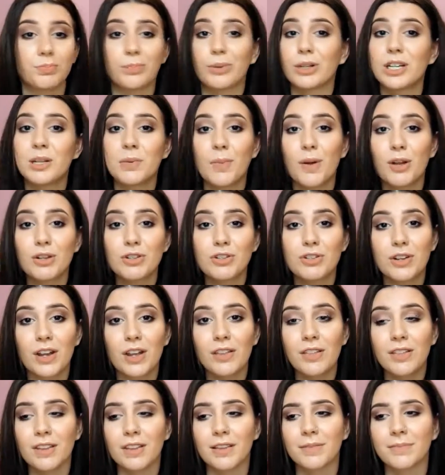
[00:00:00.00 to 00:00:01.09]
pretty much
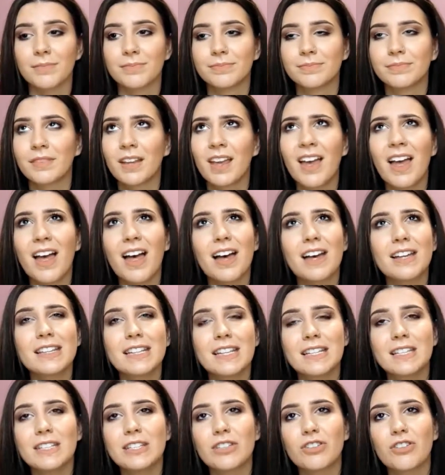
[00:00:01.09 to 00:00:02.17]
nothing.
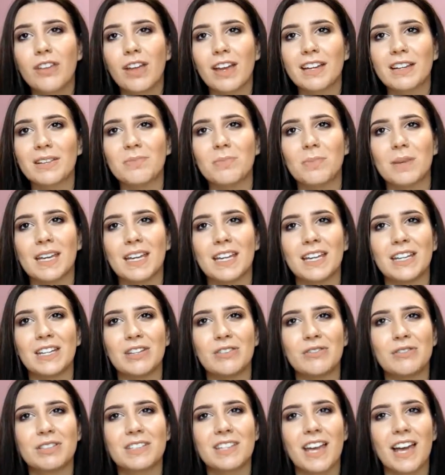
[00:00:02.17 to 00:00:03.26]
Unless you're like me and
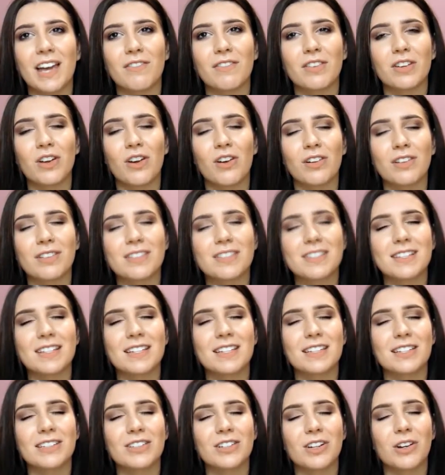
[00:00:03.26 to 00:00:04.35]
you just have a
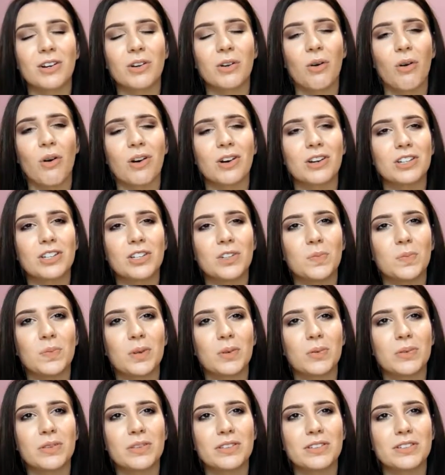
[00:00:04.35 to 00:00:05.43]
constant internal
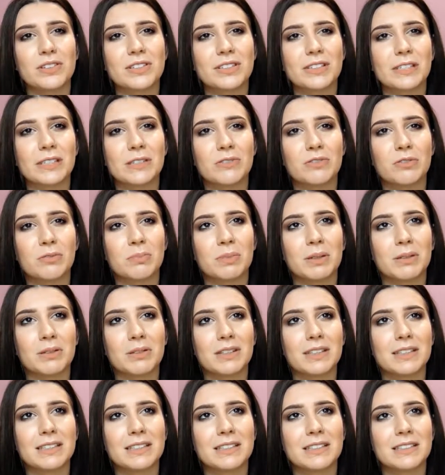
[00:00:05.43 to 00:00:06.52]
argument with yourself about
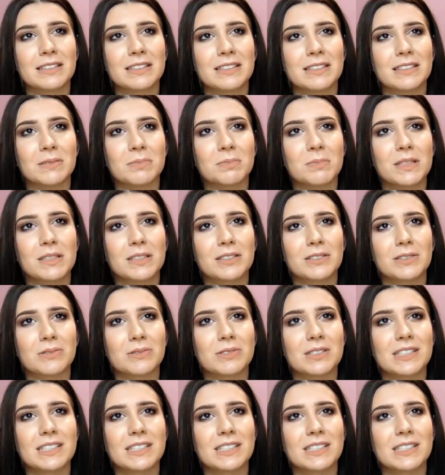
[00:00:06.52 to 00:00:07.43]
things that make no